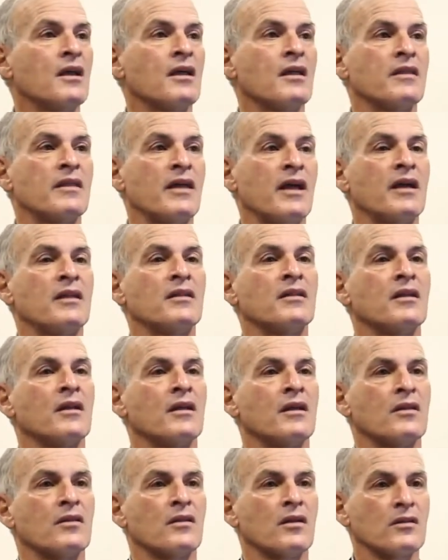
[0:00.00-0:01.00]
then
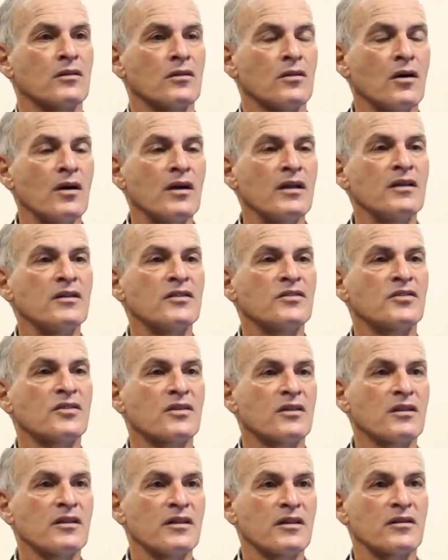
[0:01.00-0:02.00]
the law is
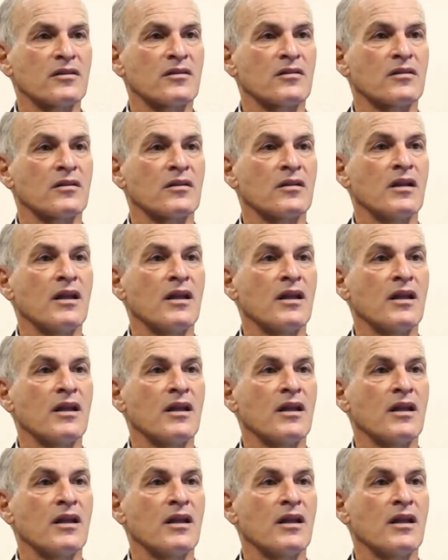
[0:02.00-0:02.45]
clear.